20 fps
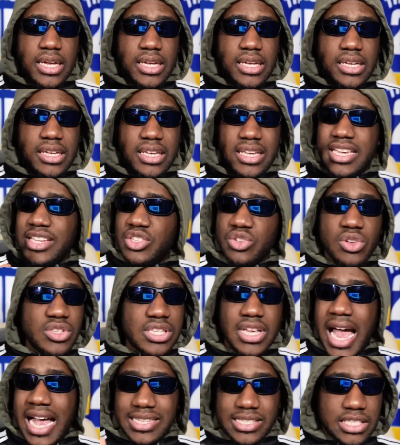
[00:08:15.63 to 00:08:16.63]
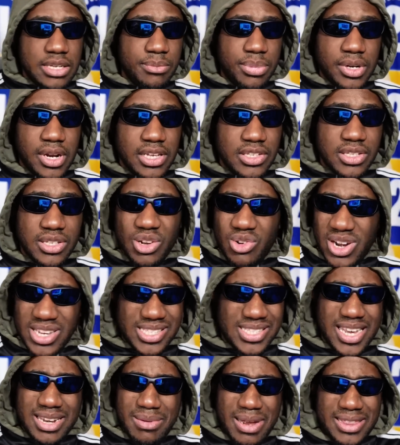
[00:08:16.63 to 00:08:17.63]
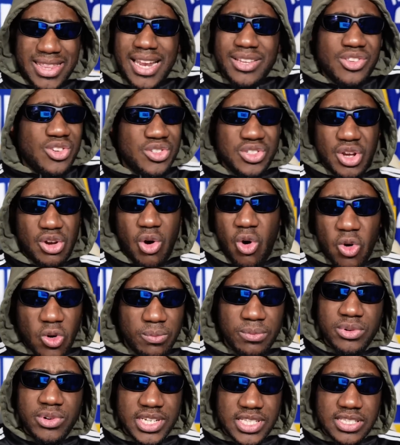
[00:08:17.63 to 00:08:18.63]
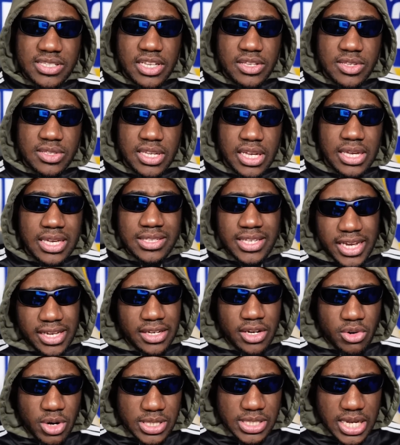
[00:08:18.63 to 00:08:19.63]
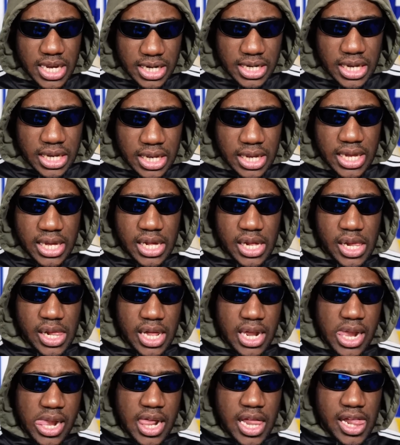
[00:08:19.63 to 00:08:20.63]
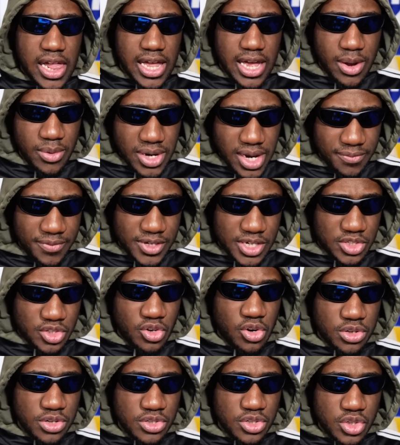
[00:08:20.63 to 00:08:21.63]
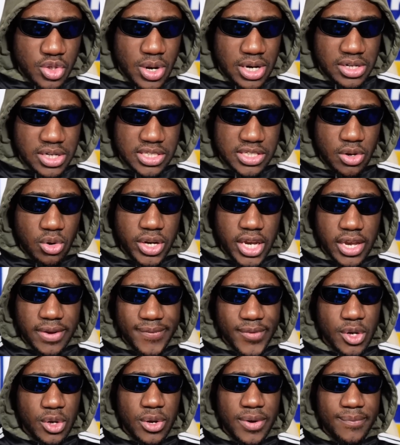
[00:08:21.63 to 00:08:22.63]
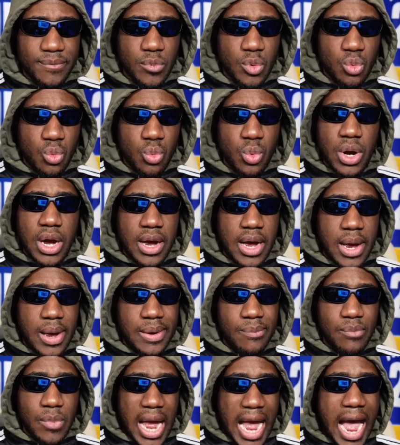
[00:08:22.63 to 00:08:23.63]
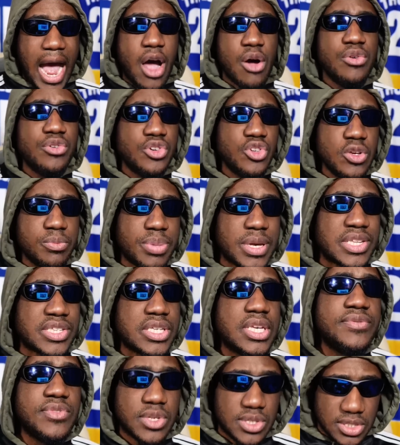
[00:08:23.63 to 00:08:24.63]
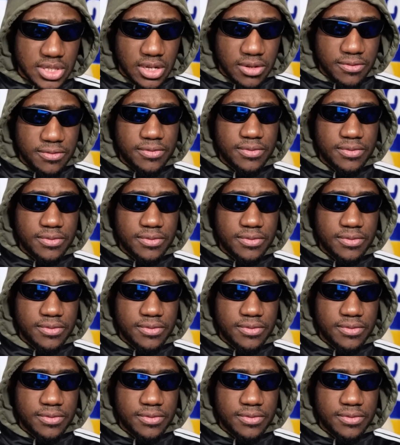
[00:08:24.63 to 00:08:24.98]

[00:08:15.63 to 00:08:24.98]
it's not as simple as Leroy Sane, man, that's such a horrible racist thing to say. It's like, Leroy Sane, I would have a discussion to you and just say, okay, how do you perceive yourself?